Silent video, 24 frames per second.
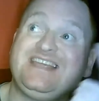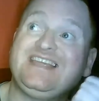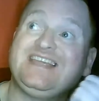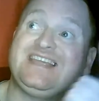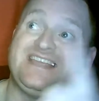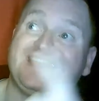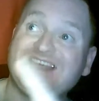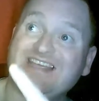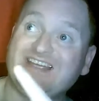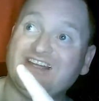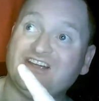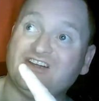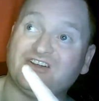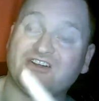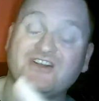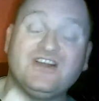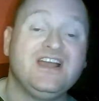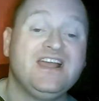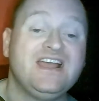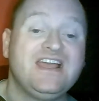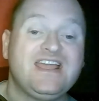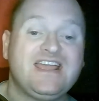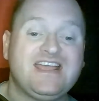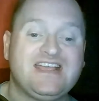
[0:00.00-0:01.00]
here
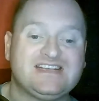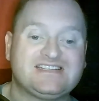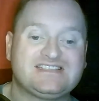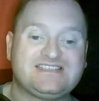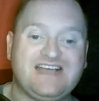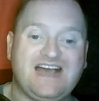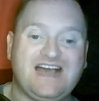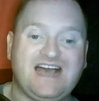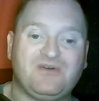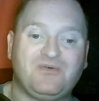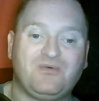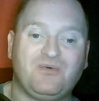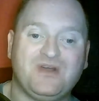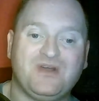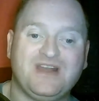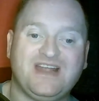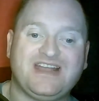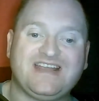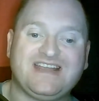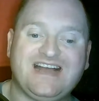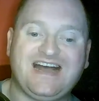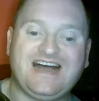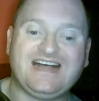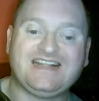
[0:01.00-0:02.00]
is that when I
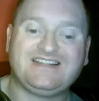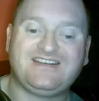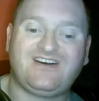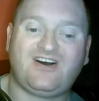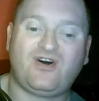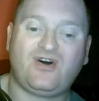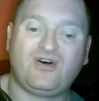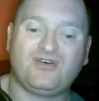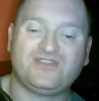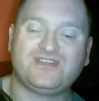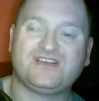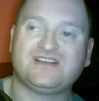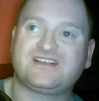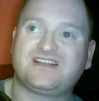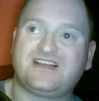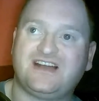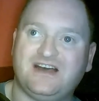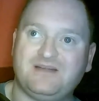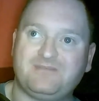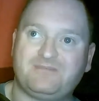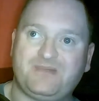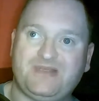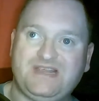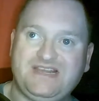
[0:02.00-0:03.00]
got all the
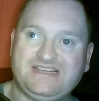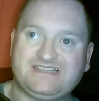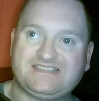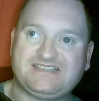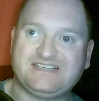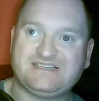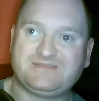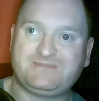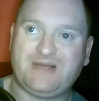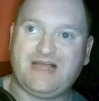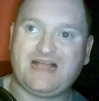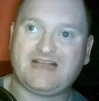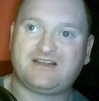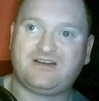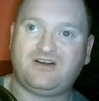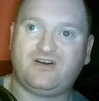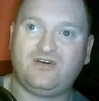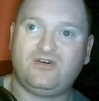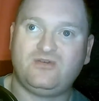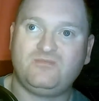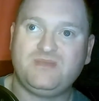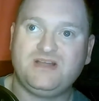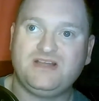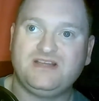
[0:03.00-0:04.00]
cut pieces back
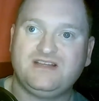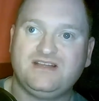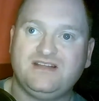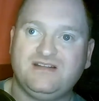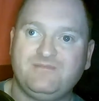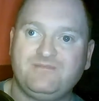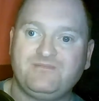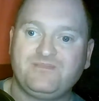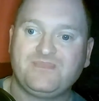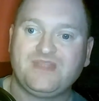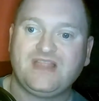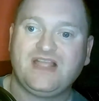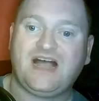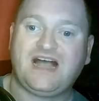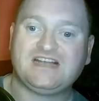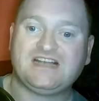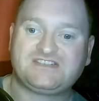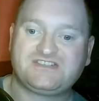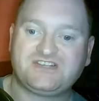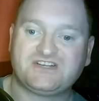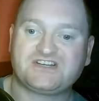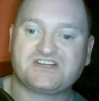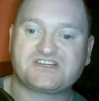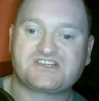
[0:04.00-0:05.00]
home, I
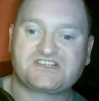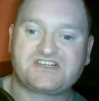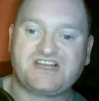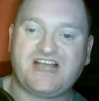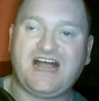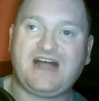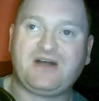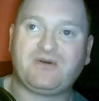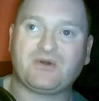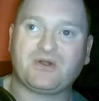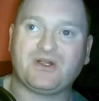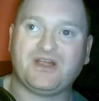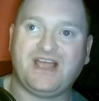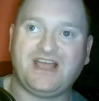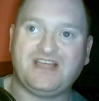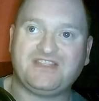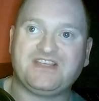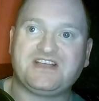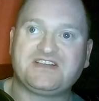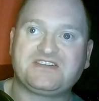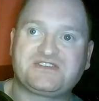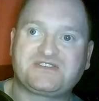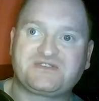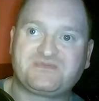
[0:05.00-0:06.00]
took a shower, and
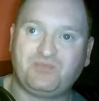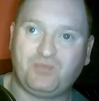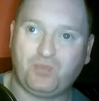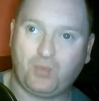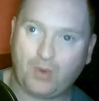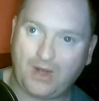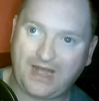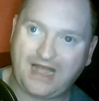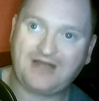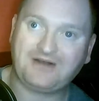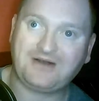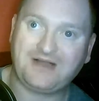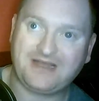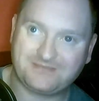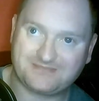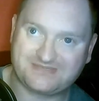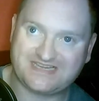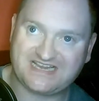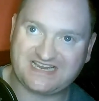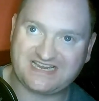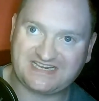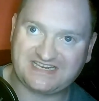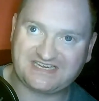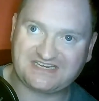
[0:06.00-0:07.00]
then while I'm
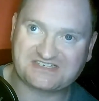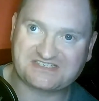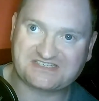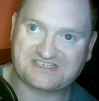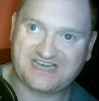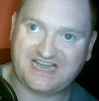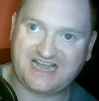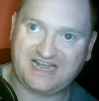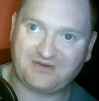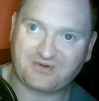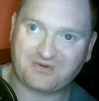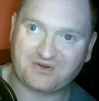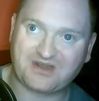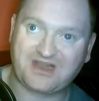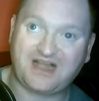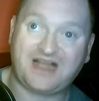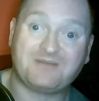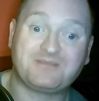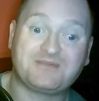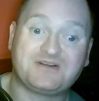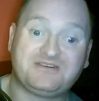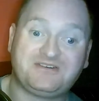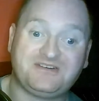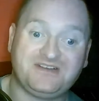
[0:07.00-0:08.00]
taking a shower,
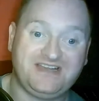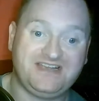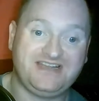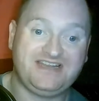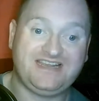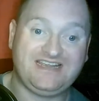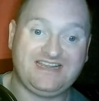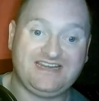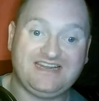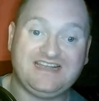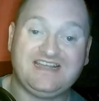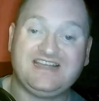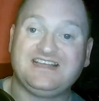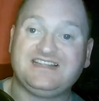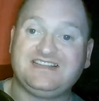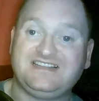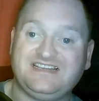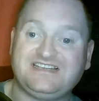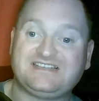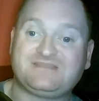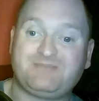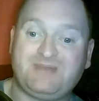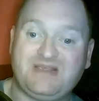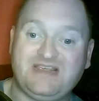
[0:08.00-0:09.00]
I'm cleaning
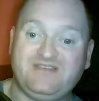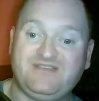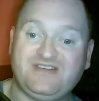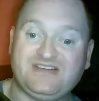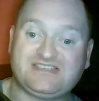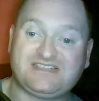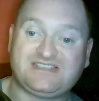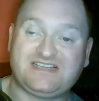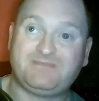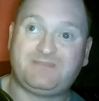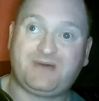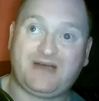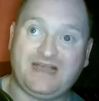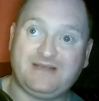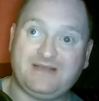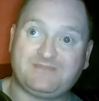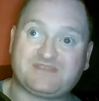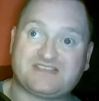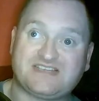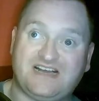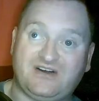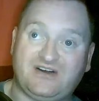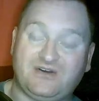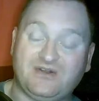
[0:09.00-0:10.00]
these PVC
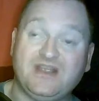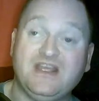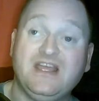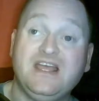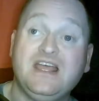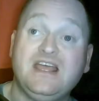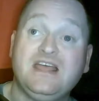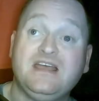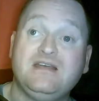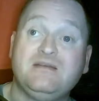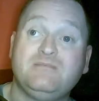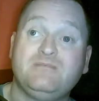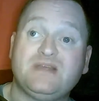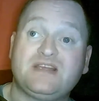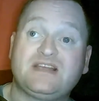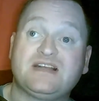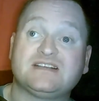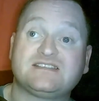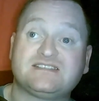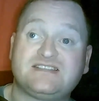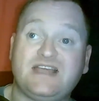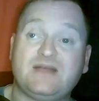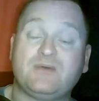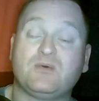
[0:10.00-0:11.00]
pipes out
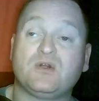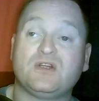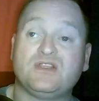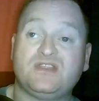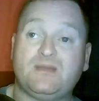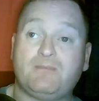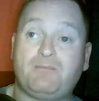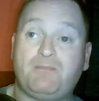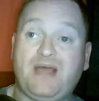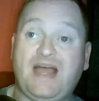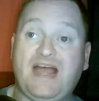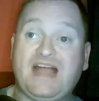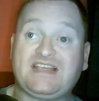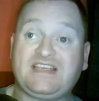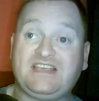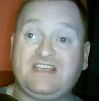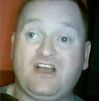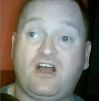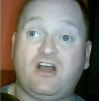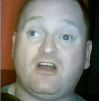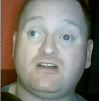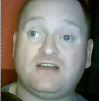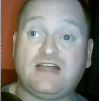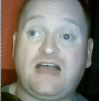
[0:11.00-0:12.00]
because they were in the
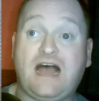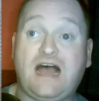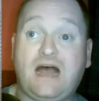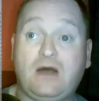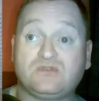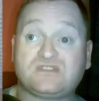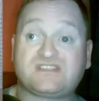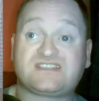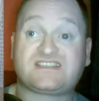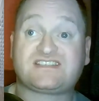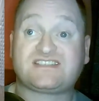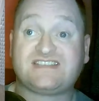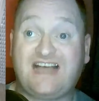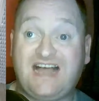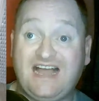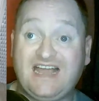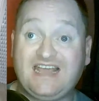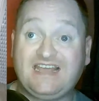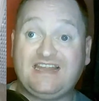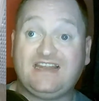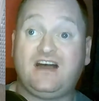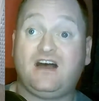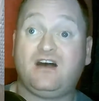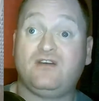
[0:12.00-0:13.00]
backyard
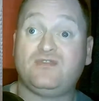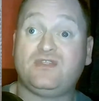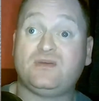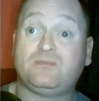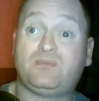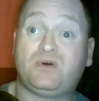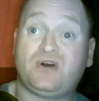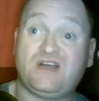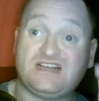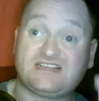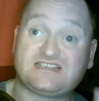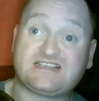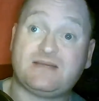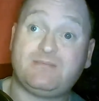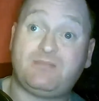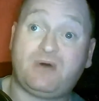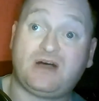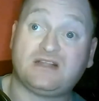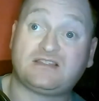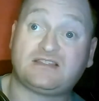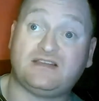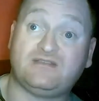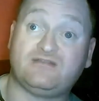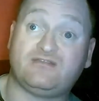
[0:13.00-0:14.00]
outside of the place I
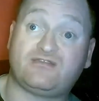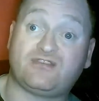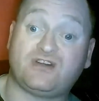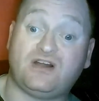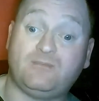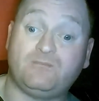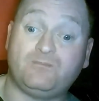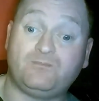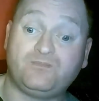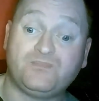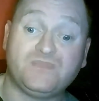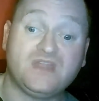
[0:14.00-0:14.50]
bought them from.